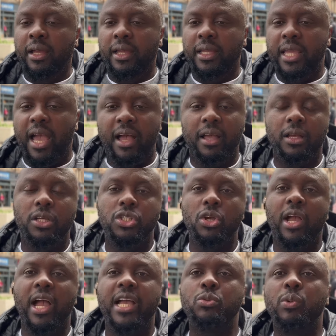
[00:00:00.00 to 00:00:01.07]
Yeah, so
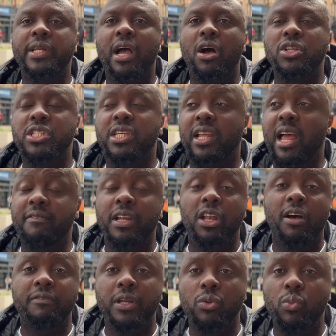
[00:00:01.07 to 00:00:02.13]
guys, without said, have a
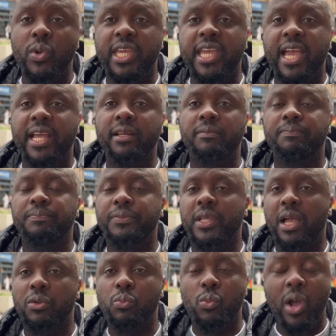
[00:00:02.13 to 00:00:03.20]
lovely weekend.
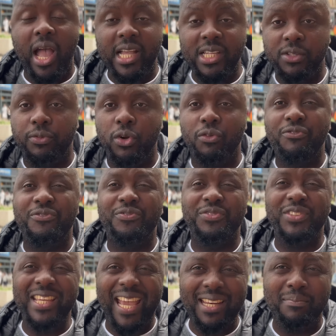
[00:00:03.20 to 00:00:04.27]
I asked for
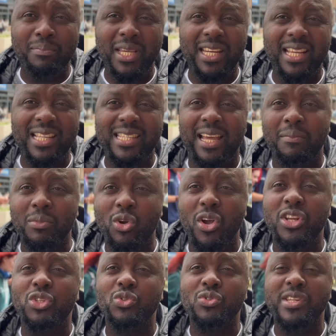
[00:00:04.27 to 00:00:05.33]
8 minutes, and I'm
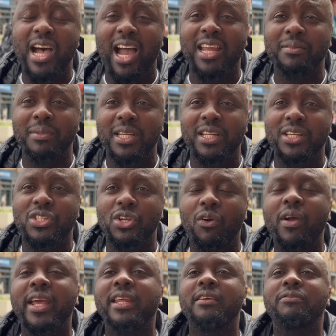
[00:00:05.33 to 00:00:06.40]
going to 9 minutes
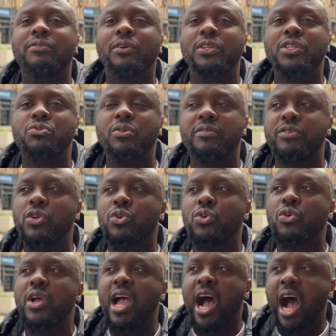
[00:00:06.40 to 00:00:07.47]
already for this
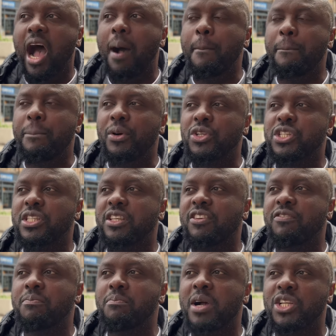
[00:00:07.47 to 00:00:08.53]
review. I'm
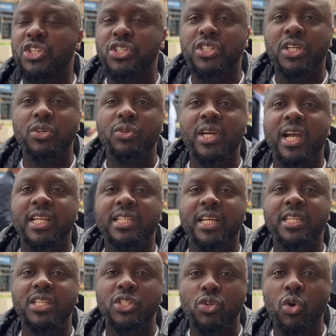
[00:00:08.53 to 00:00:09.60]
positive Manchester
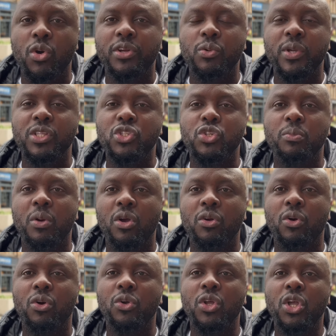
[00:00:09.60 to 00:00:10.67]
United is going to win tomorrow.